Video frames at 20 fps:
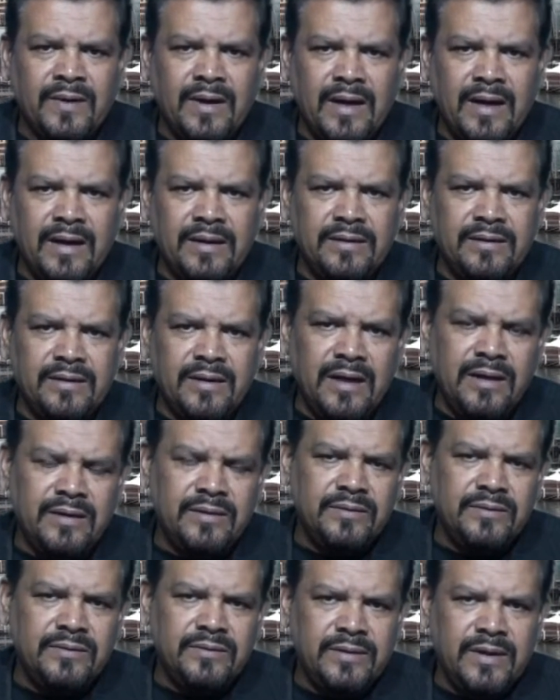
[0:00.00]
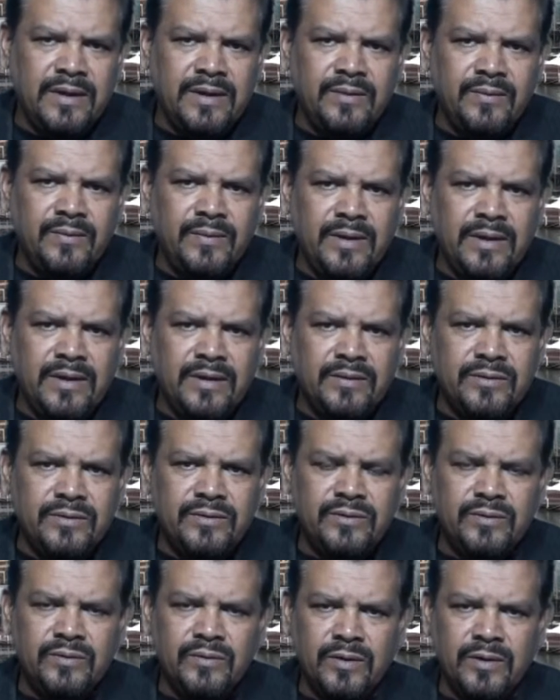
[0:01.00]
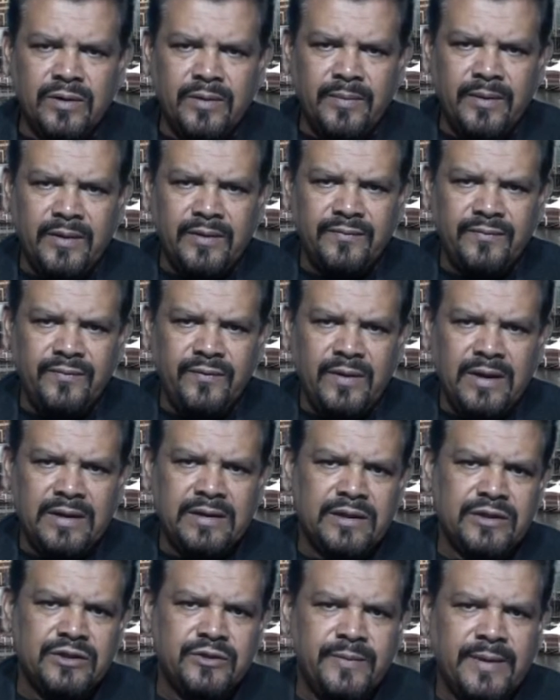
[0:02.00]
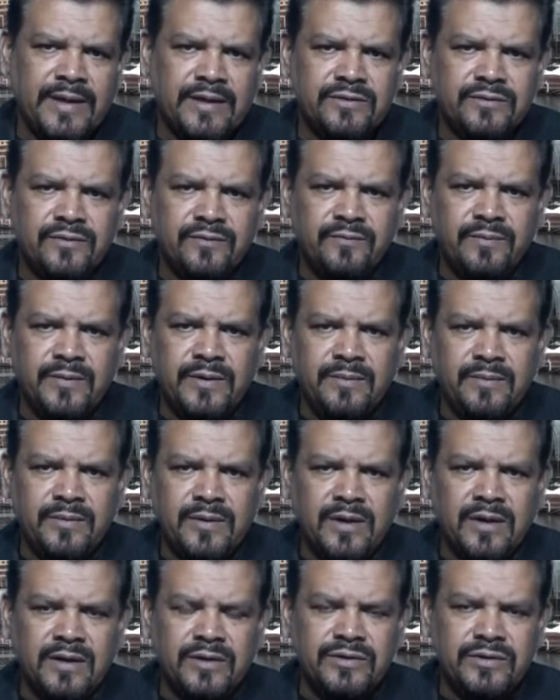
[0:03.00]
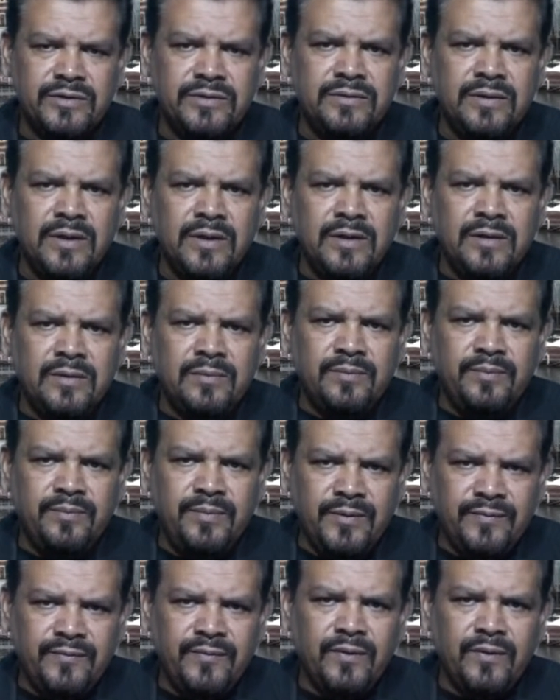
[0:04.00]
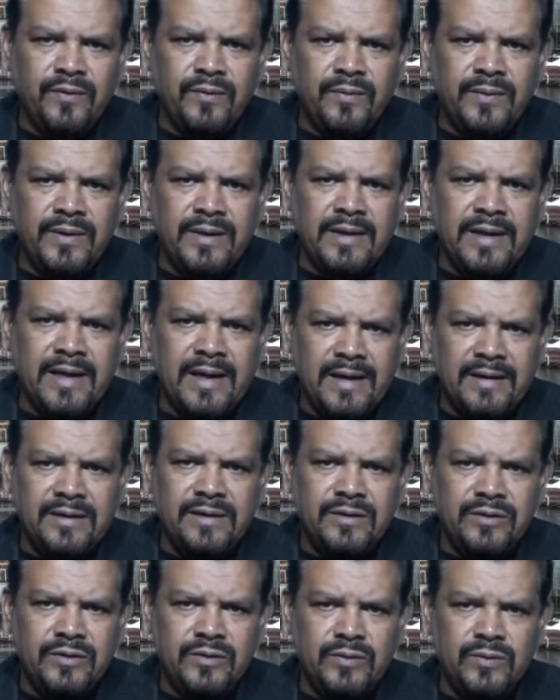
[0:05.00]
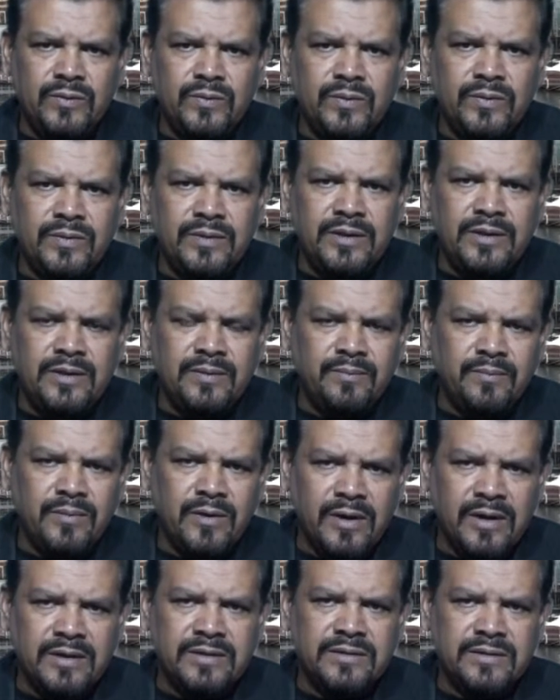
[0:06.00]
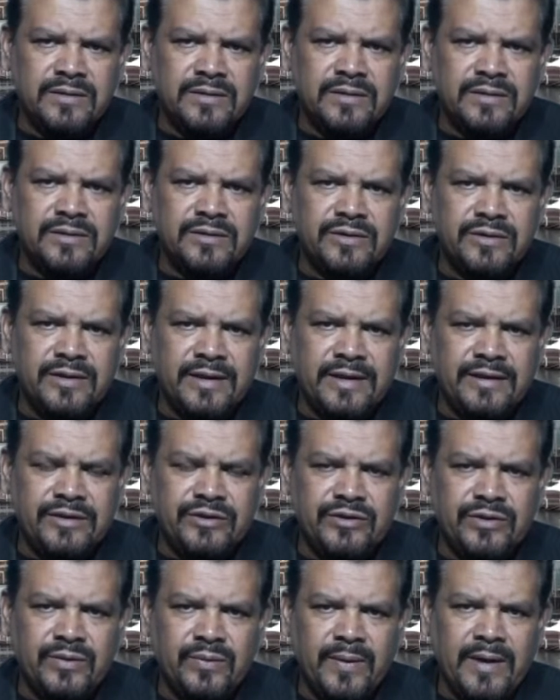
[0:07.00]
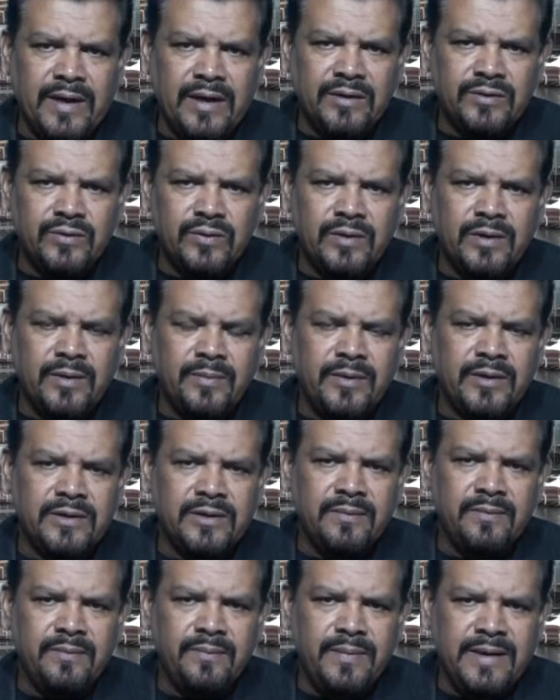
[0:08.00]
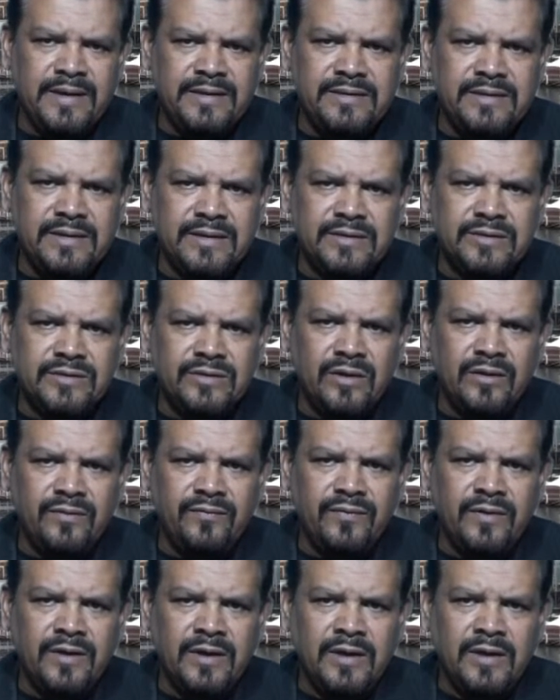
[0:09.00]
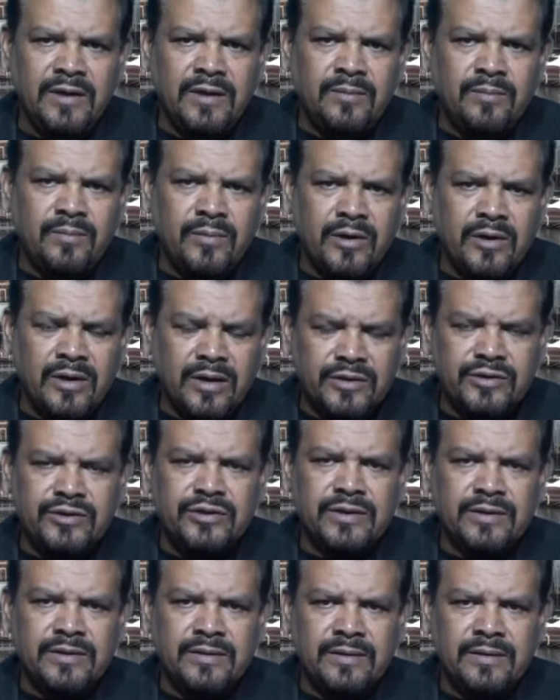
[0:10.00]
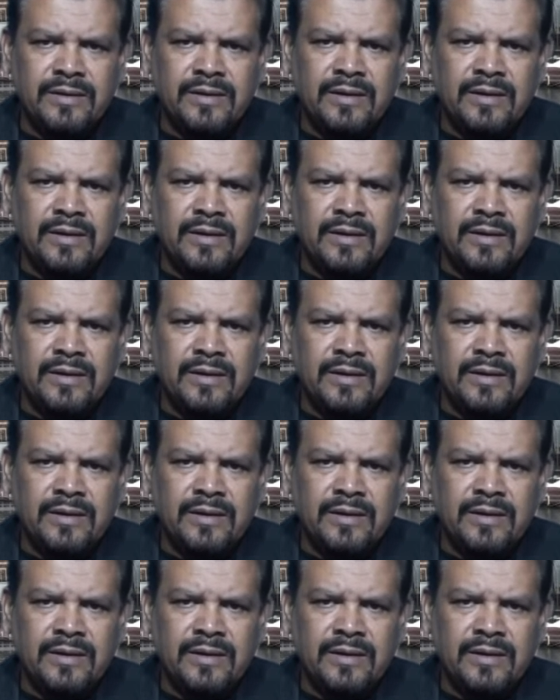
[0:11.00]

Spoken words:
And now today we're going to talk about a few other aspects of pre-production before we head into the production stage, where I'll talk about the basics of production.